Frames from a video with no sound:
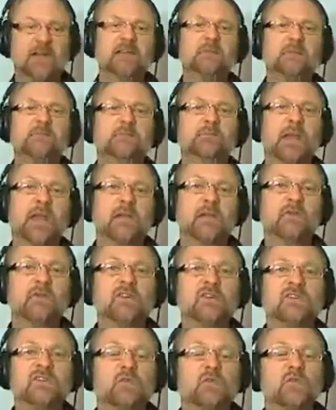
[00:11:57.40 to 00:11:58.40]

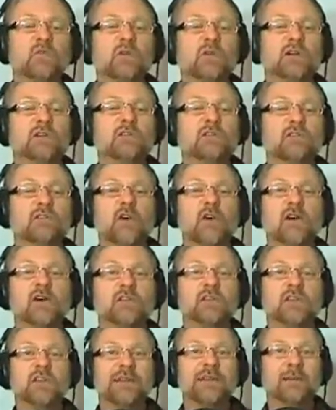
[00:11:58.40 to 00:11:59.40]
Pancreas was
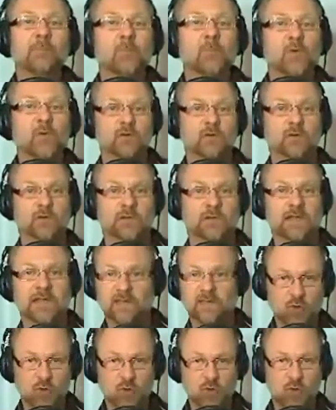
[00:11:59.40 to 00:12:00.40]
functioning perfectly at
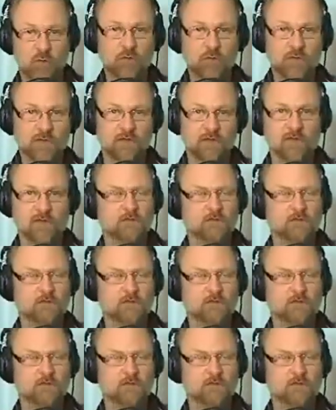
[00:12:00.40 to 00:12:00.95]
normal levels.